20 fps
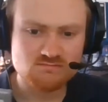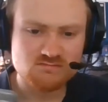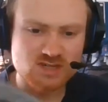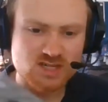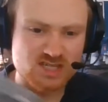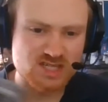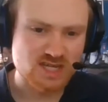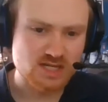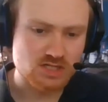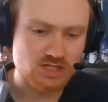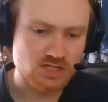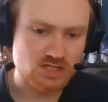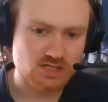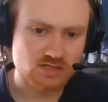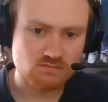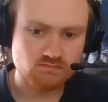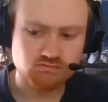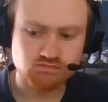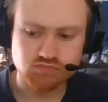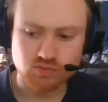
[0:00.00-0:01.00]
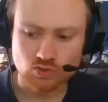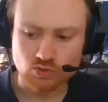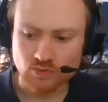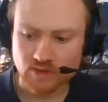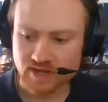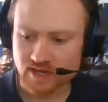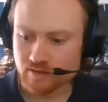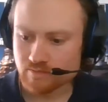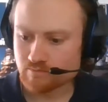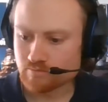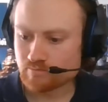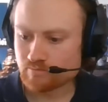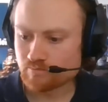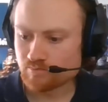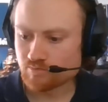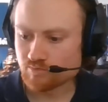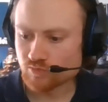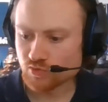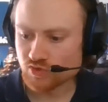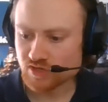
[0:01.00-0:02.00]
like I said, just boring
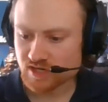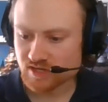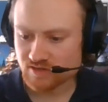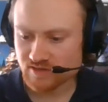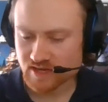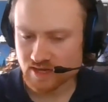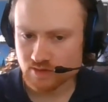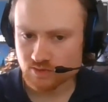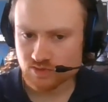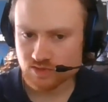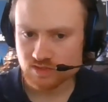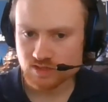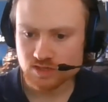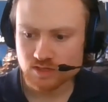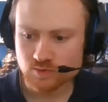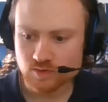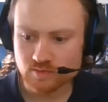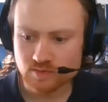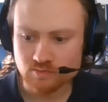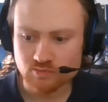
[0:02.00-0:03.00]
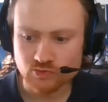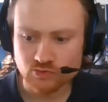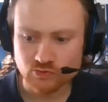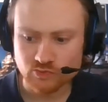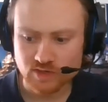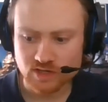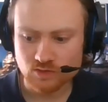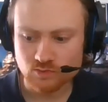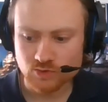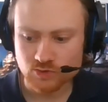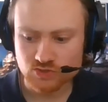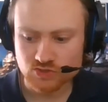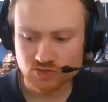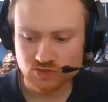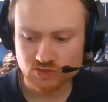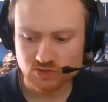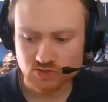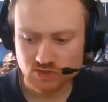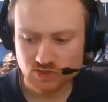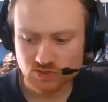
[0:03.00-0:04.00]
more than anything else. And you don't want to be bored when you watch
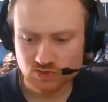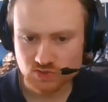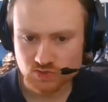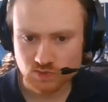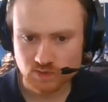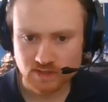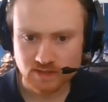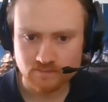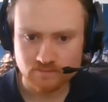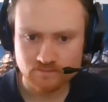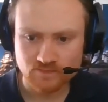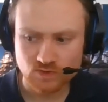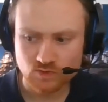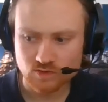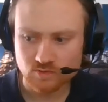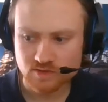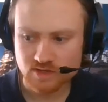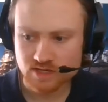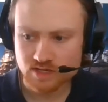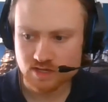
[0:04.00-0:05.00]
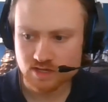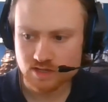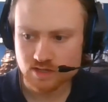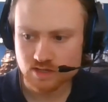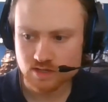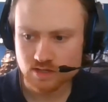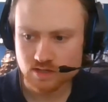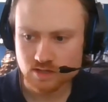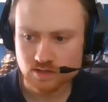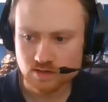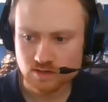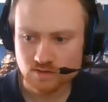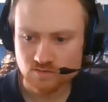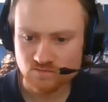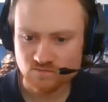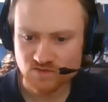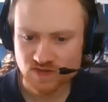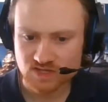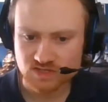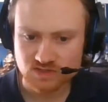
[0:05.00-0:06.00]
a Doctor Who story. You want to be
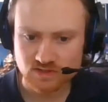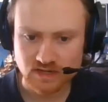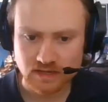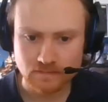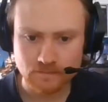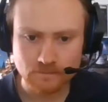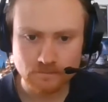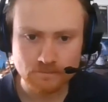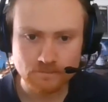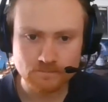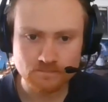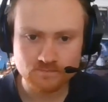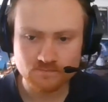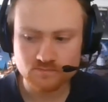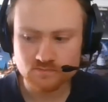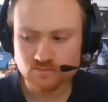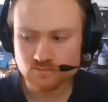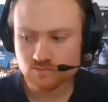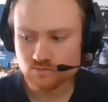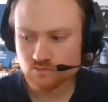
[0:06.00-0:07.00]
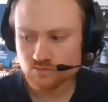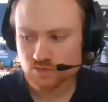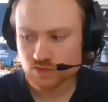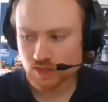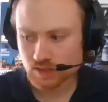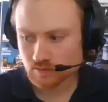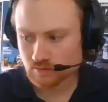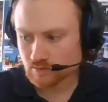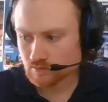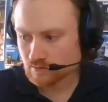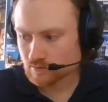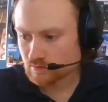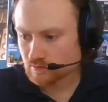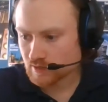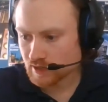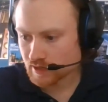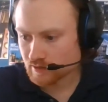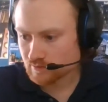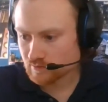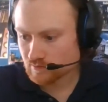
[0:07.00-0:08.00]
fixed on it. So
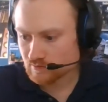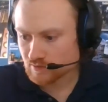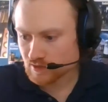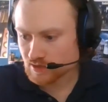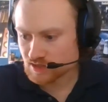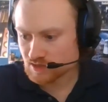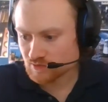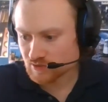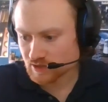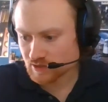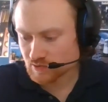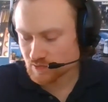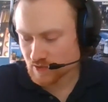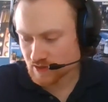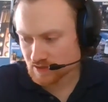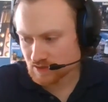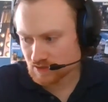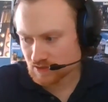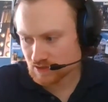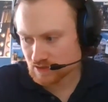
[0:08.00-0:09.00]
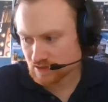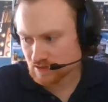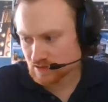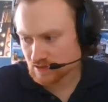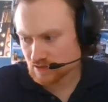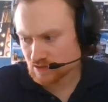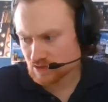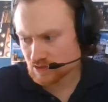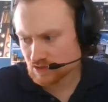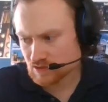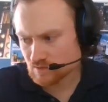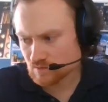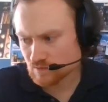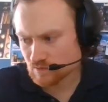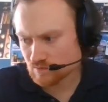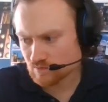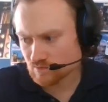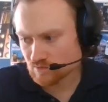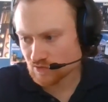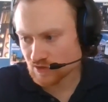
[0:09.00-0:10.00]
yeah, easy with those ones. And
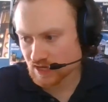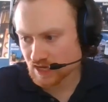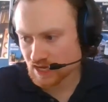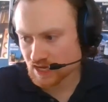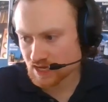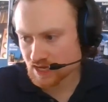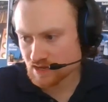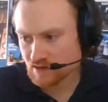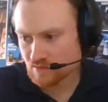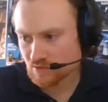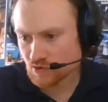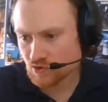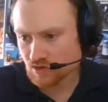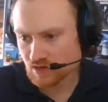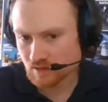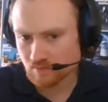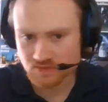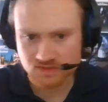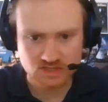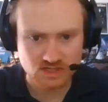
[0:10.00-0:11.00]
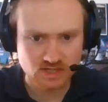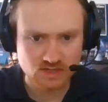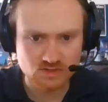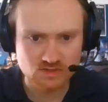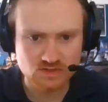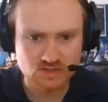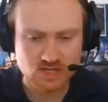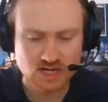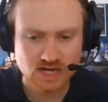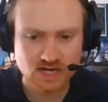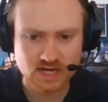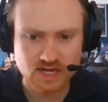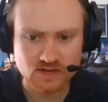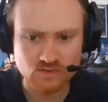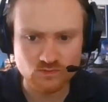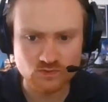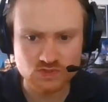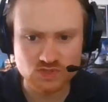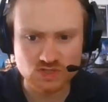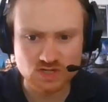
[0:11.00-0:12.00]
the good episodes,
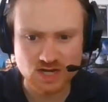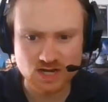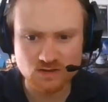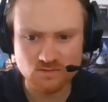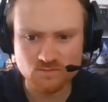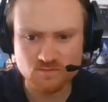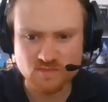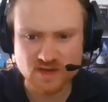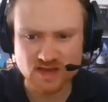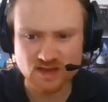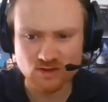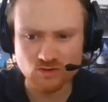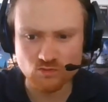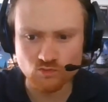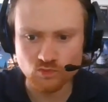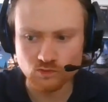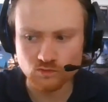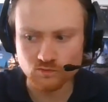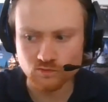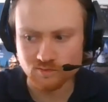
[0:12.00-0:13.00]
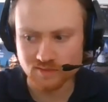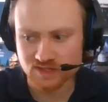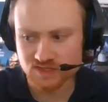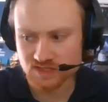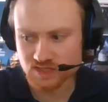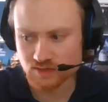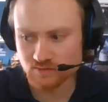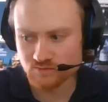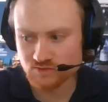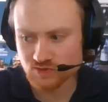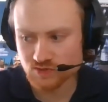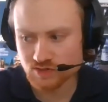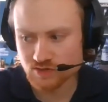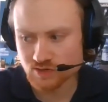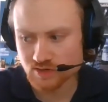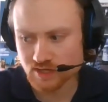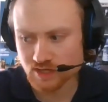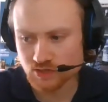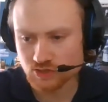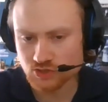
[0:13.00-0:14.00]
I was kind of making a rule for myself to
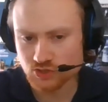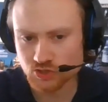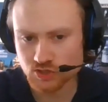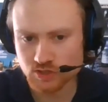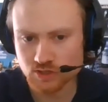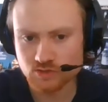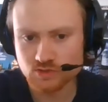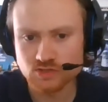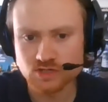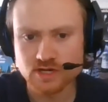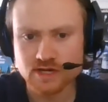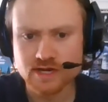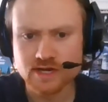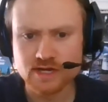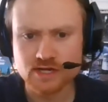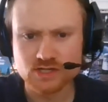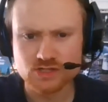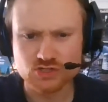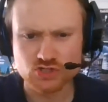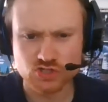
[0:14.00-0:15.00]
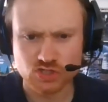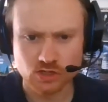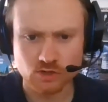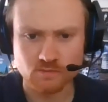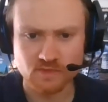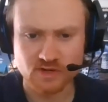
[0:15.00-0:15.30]
not include just a whole